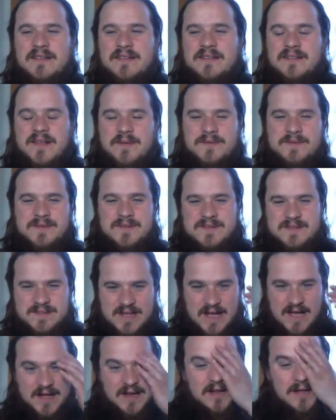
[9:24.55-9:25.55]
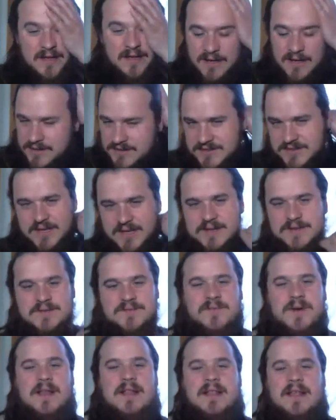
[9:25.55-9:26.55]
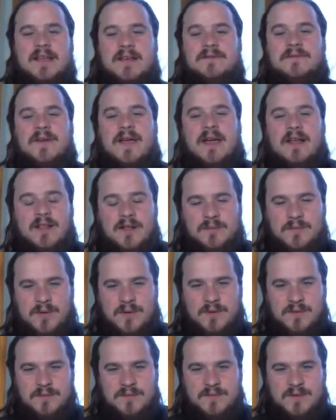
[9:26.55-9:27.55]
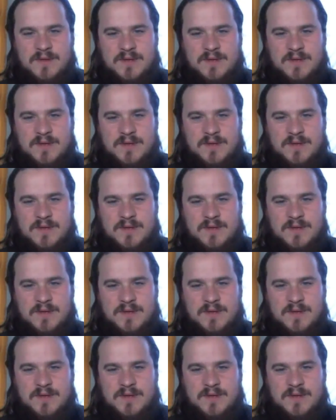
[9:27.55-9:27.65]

substance that is readily available,